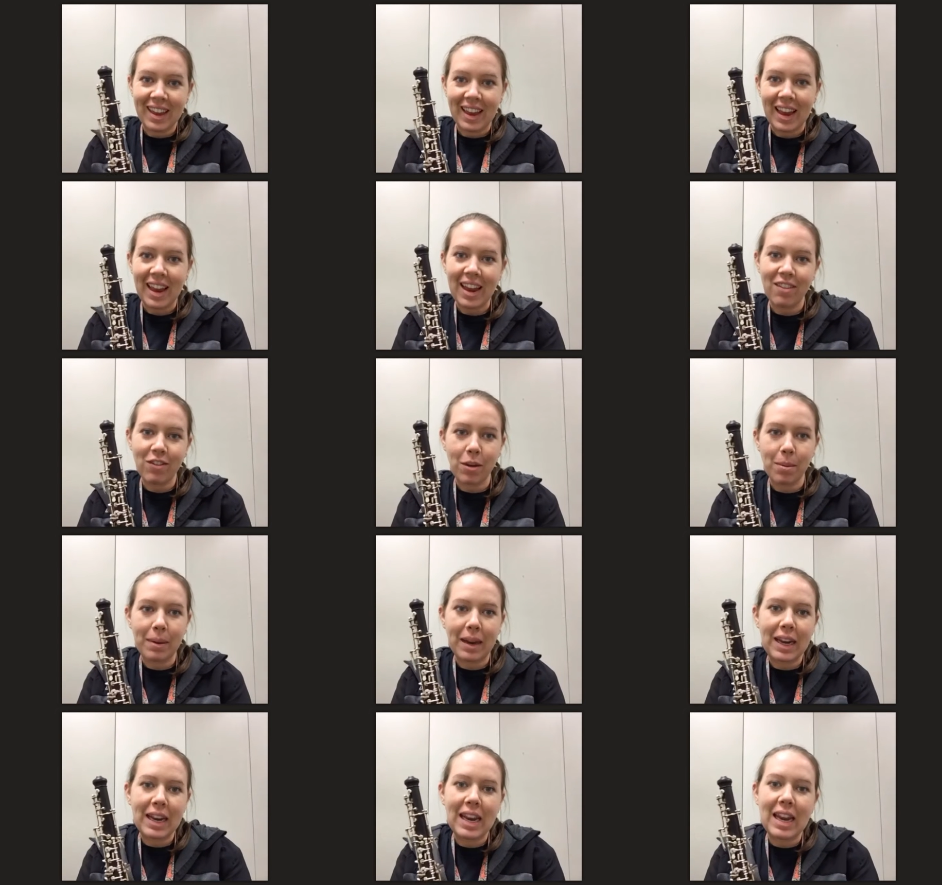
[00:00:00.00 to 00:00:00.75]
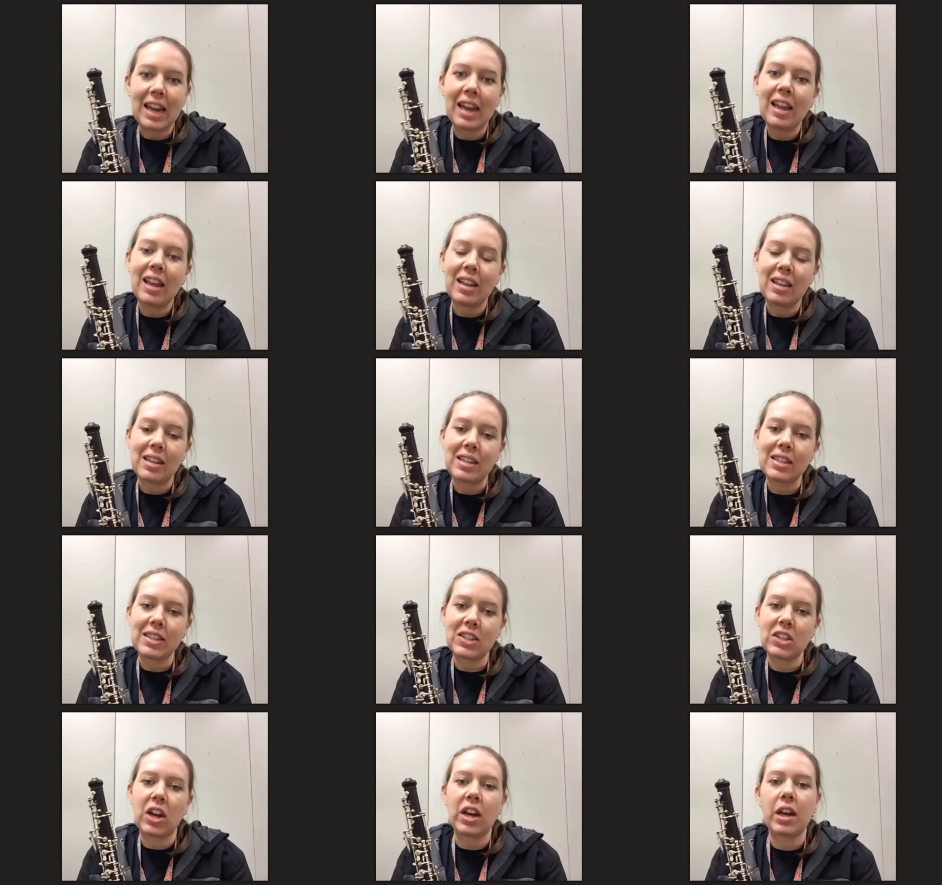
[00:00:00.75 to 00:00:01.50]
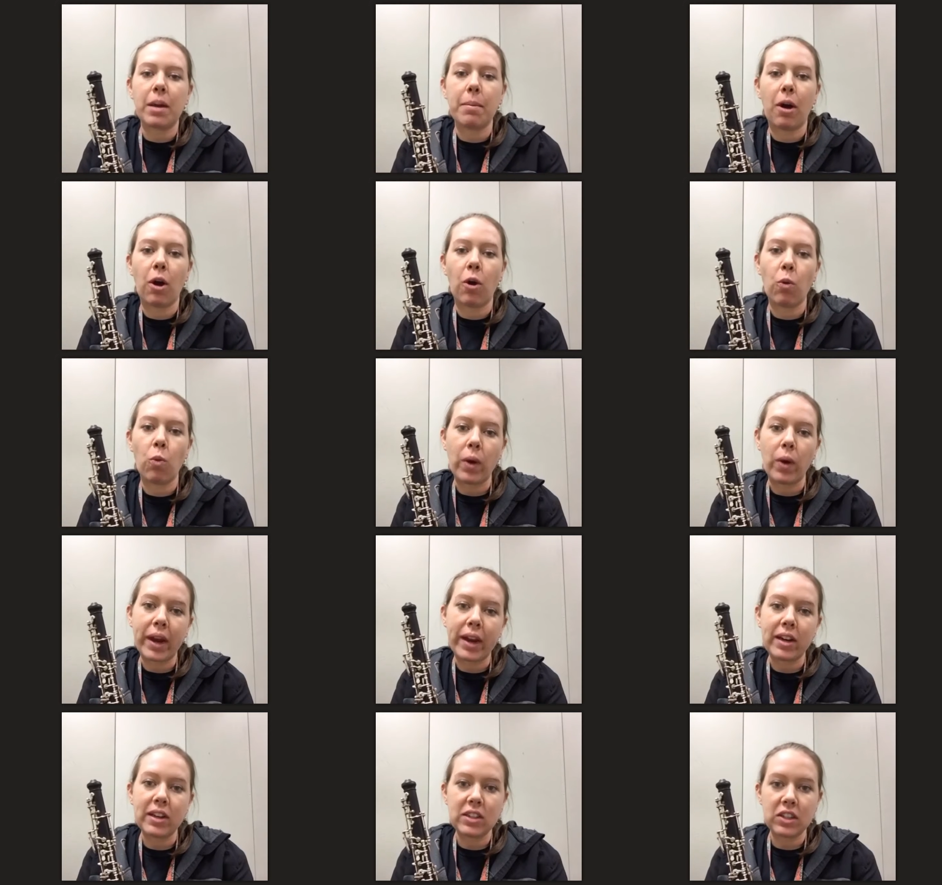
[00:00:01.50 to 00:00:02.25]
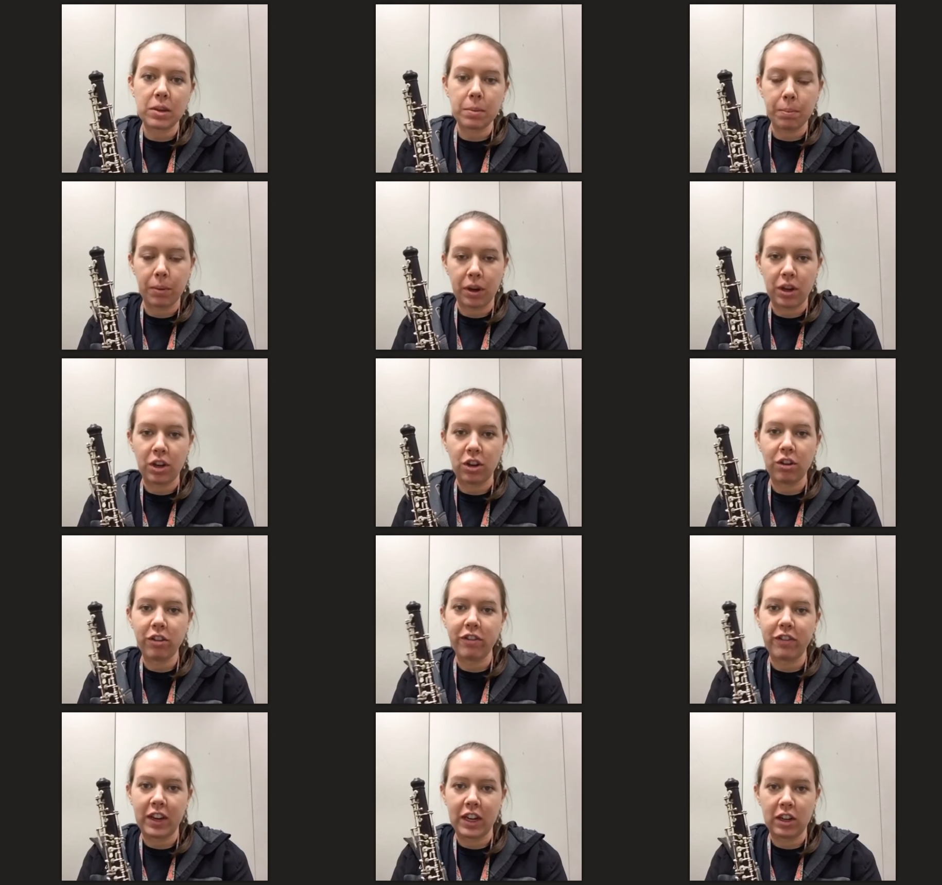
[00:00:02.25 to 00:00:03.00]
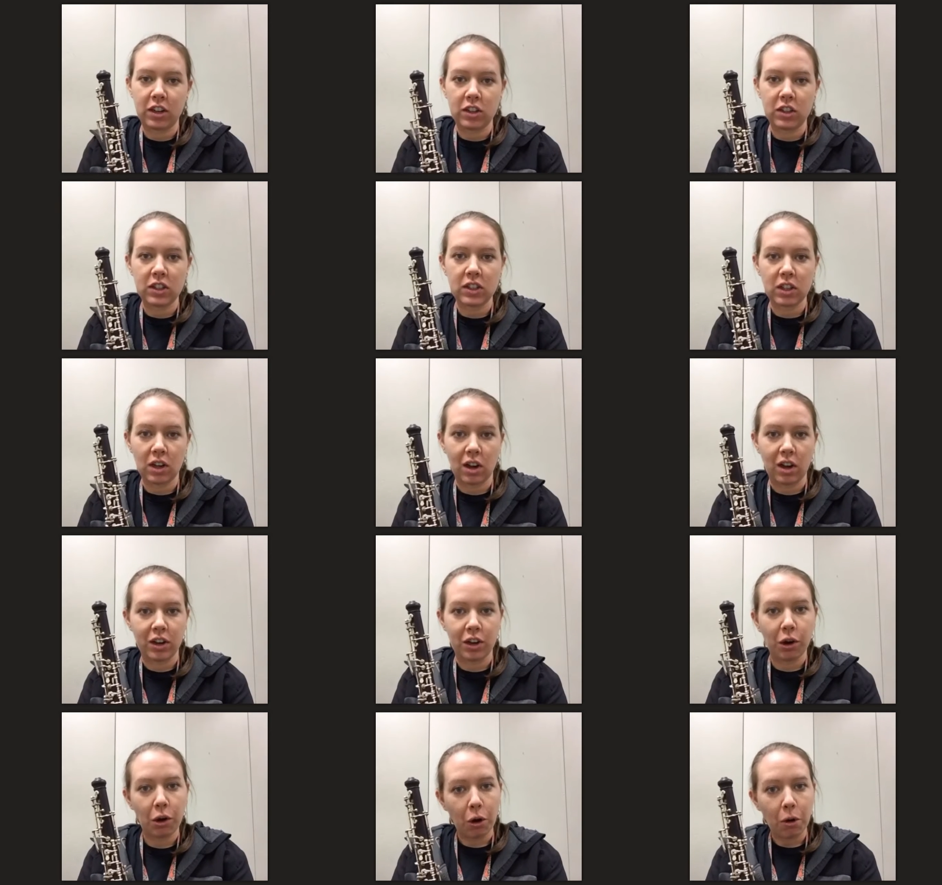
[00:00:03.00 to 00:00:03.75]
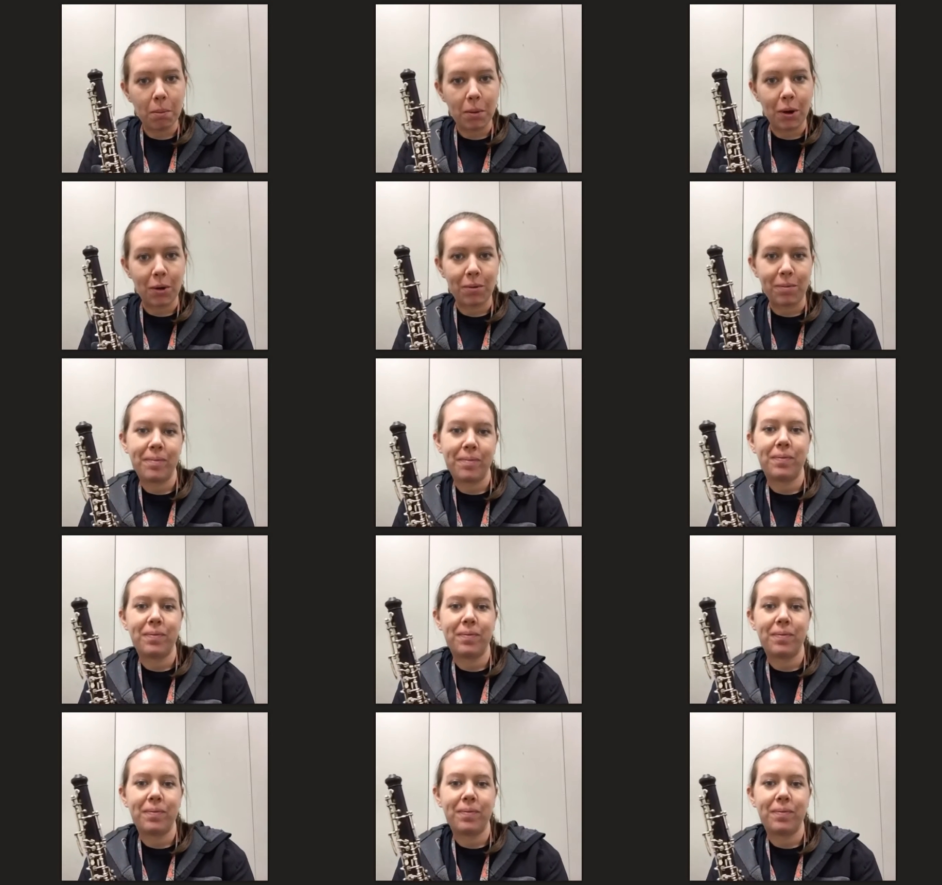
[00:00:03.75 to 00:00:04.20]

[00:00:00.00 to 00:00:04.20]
everybody, let's talk about where to put your fingers on your oboe.